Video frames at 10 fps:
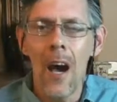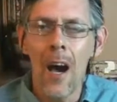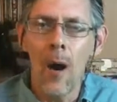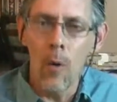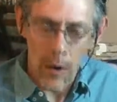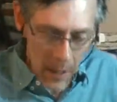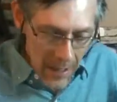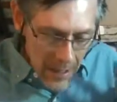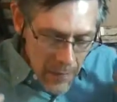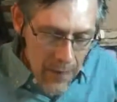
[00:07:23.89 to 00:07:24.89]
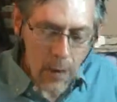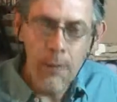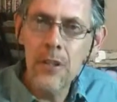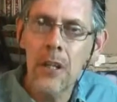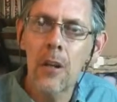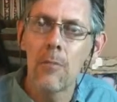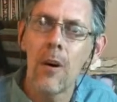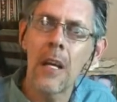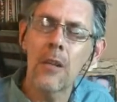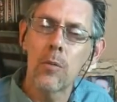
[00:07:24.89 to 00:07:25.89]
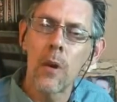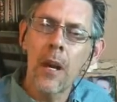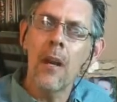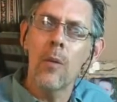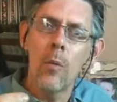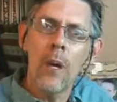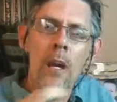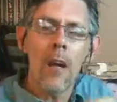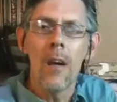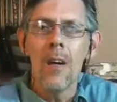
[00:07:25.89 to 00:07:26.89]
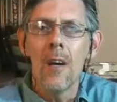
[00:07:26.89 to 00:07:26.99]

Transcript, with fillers: our even our physical bodies, wherein we